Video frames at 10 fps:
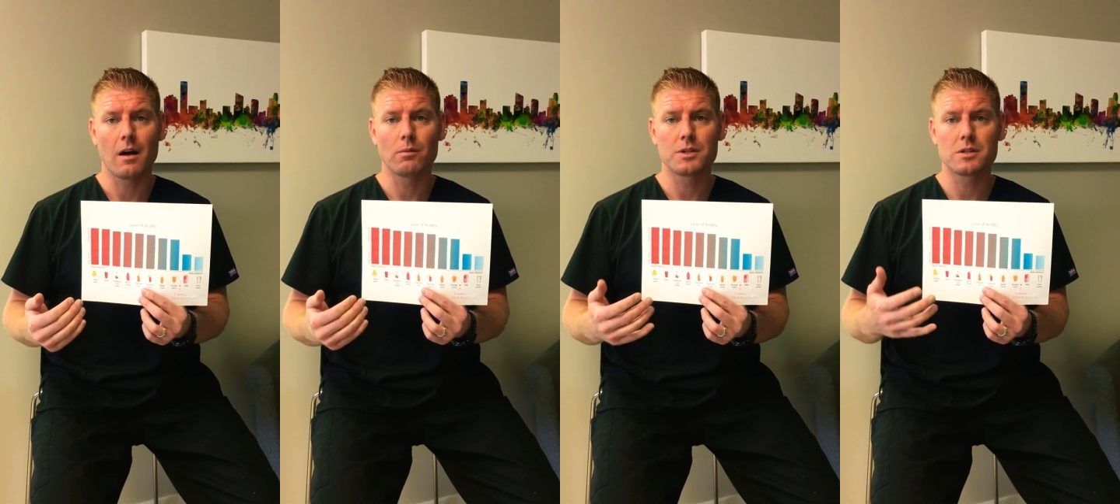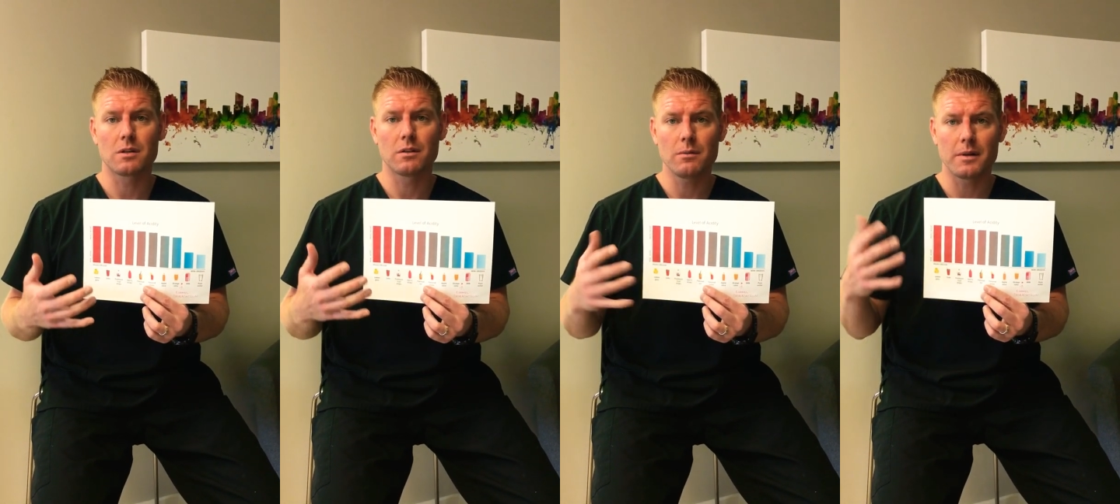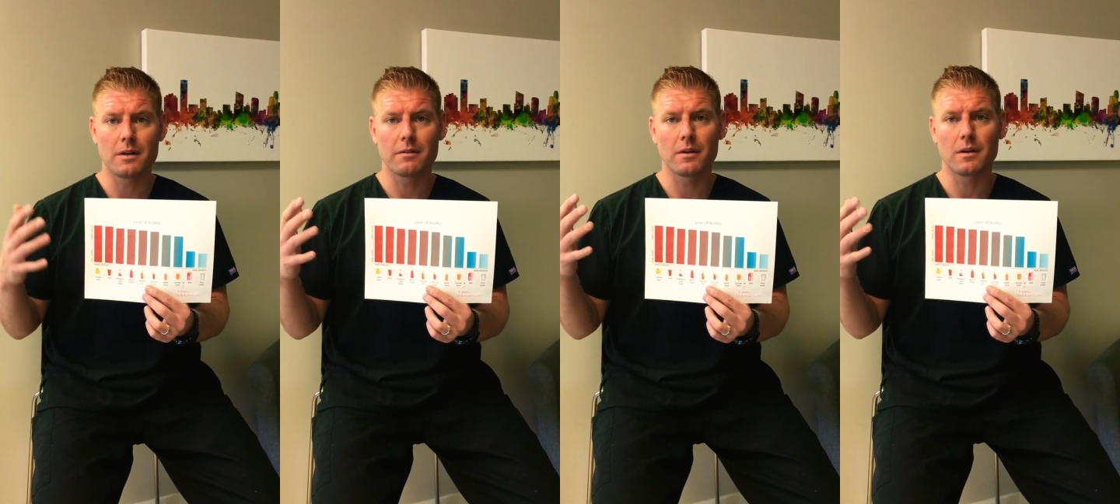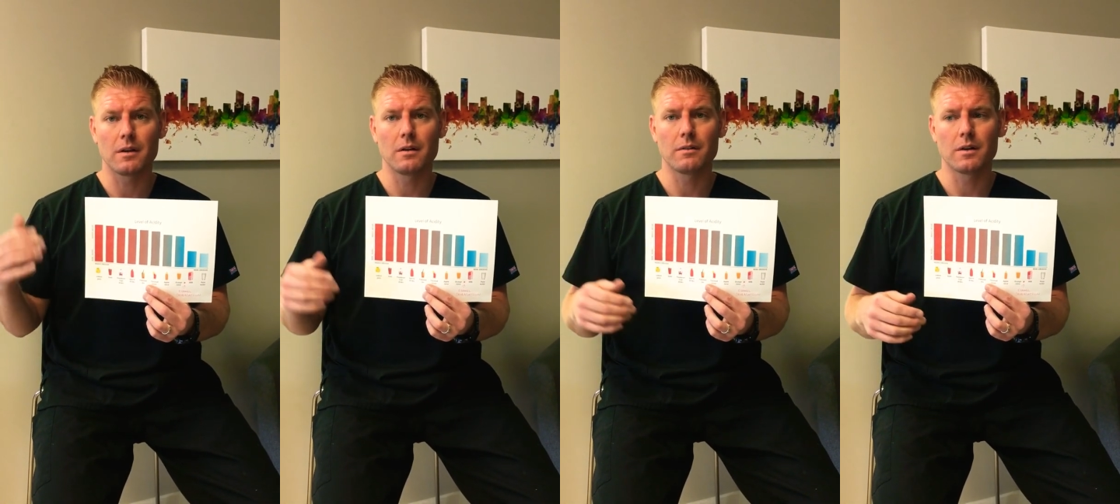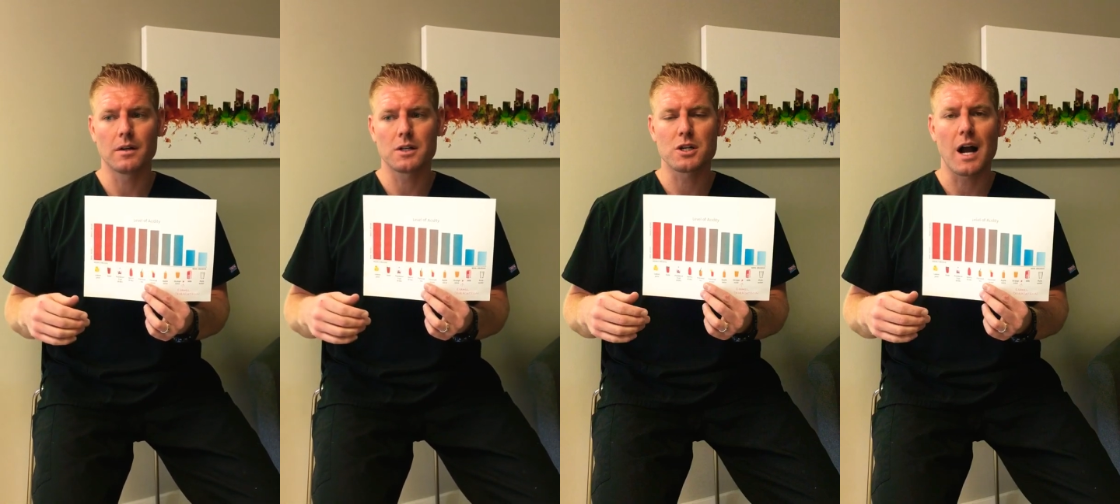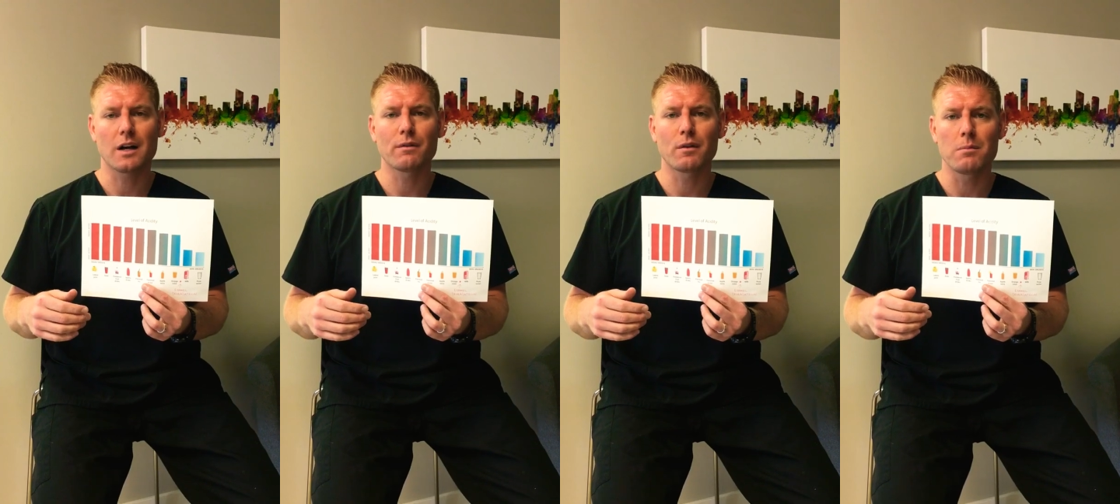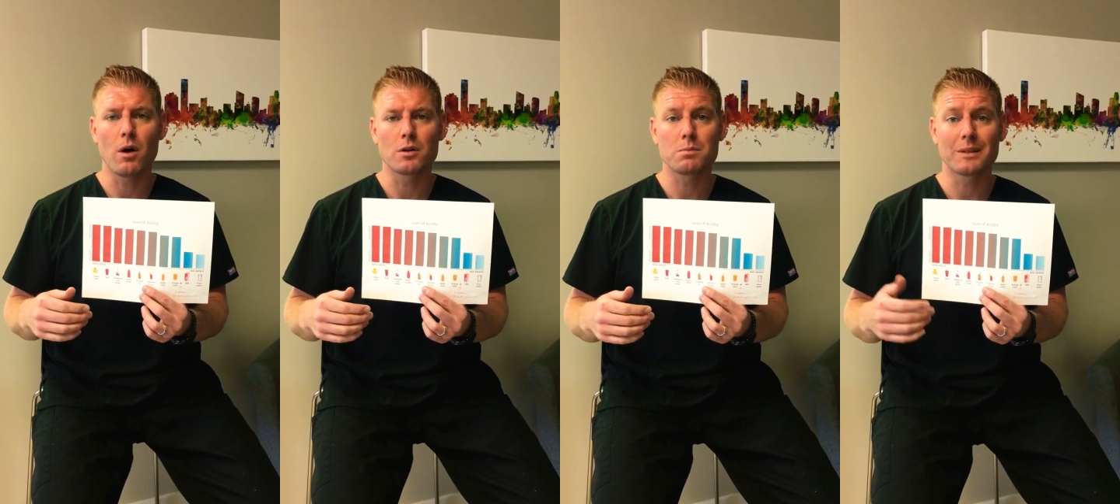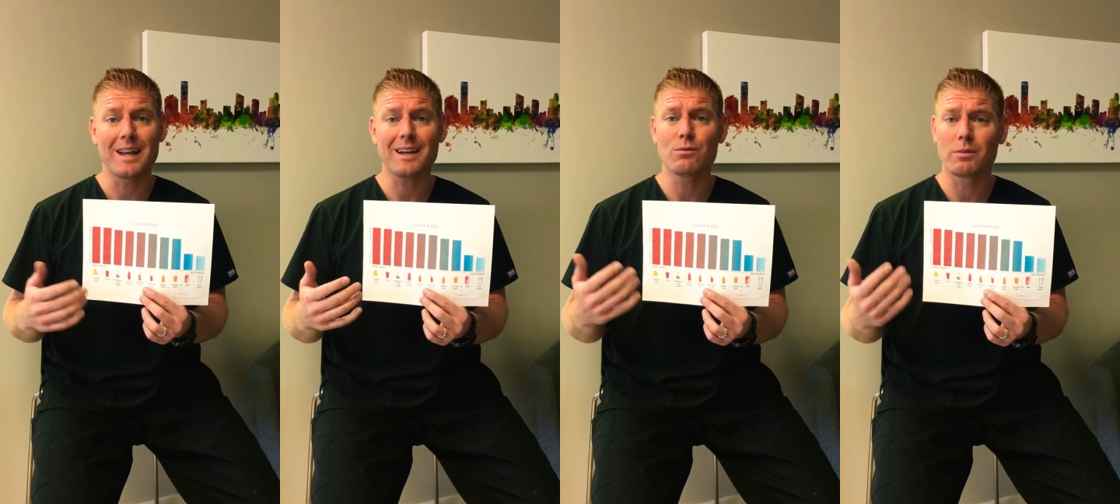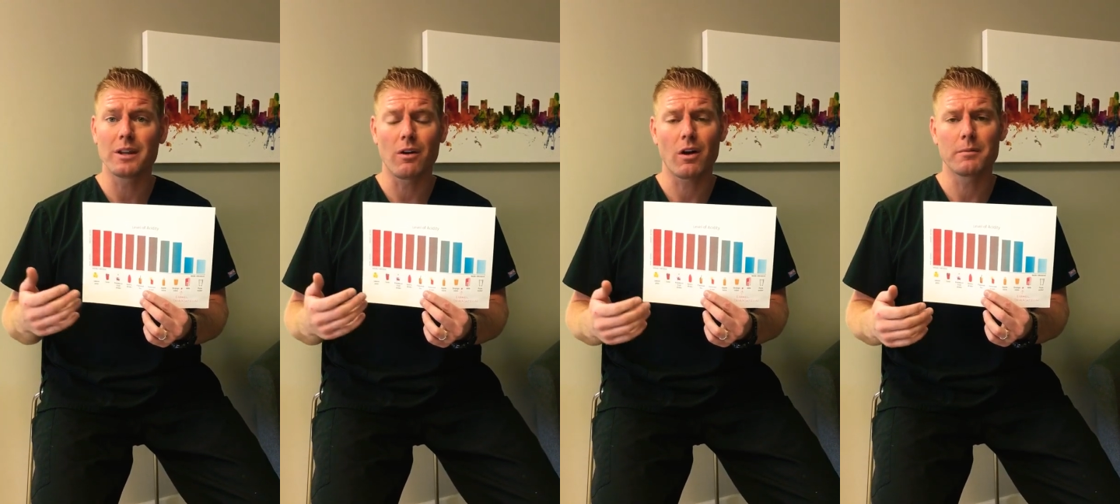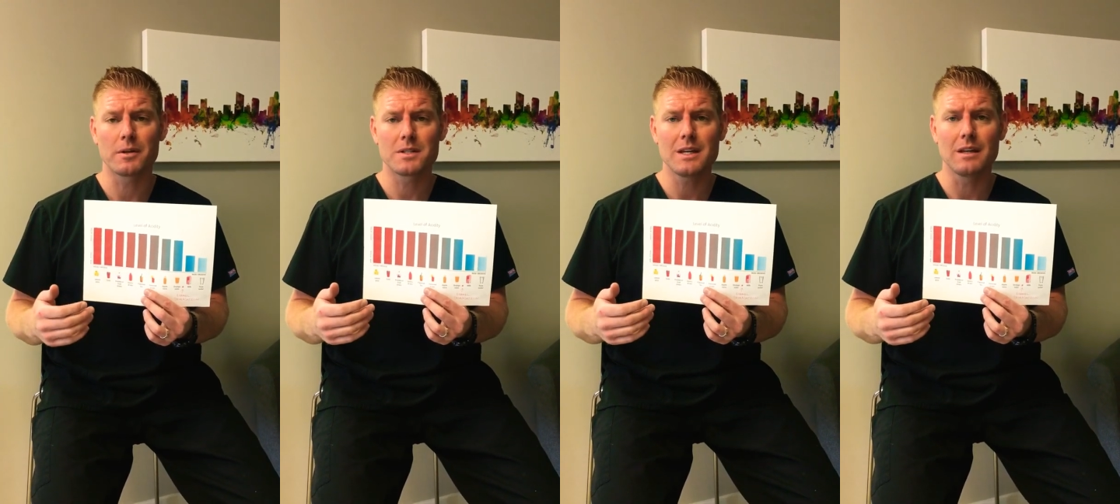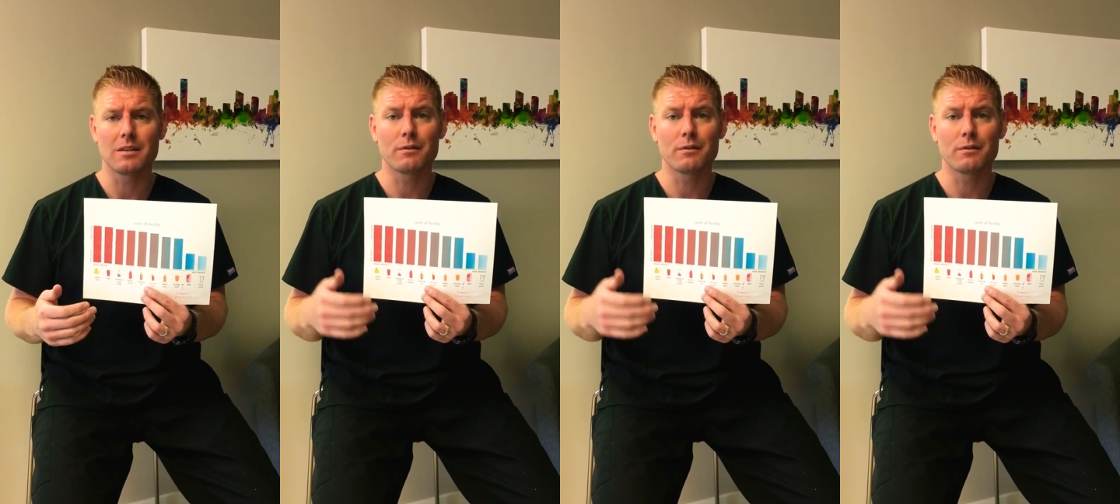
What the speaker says: Which is a little bit of a shocker for most, but that can really harm your teeth.